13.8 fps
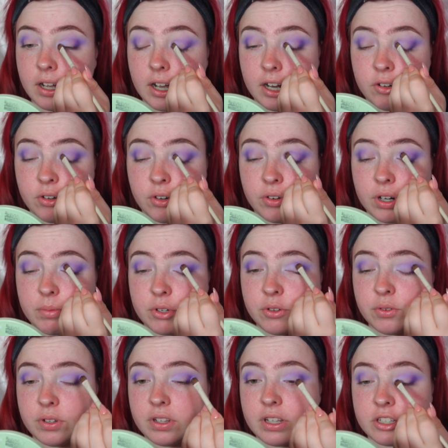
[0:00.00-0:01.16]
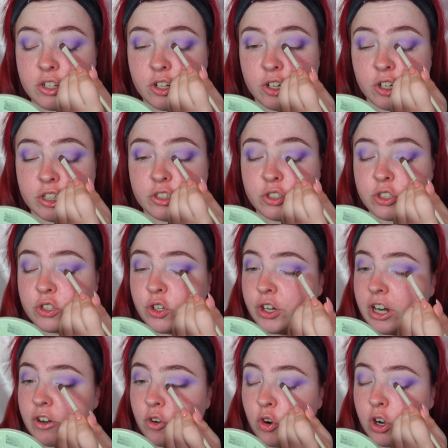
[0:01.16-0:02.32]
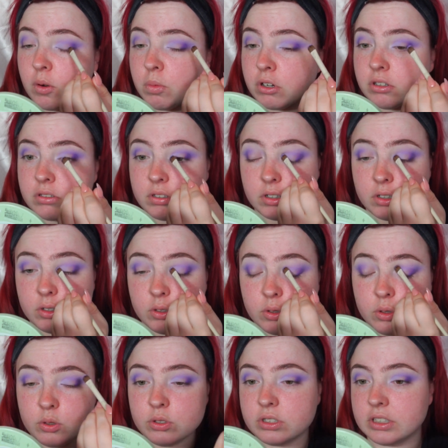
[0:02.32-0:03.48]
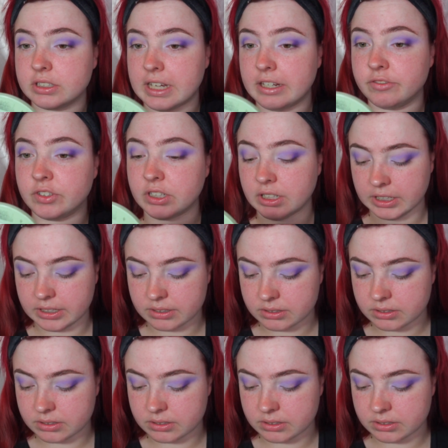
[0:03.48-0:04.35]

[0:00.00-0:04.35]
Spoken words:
I don't know what I'm doing. This could turn out horrible. Who's to say, really?